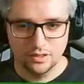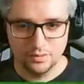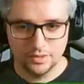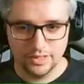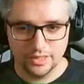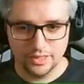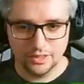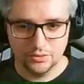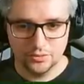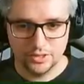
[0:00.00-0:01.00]
But yeah,
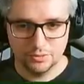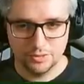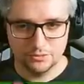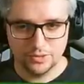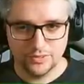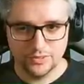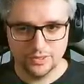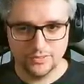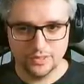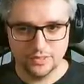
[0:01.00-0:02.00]
that no HP
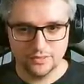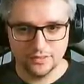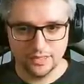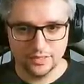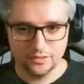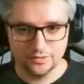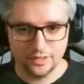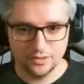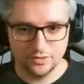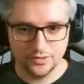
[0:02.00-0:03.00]
reset, that is kind of
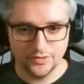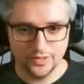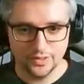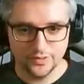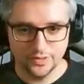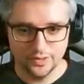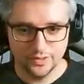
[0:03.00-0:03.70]
a godsend.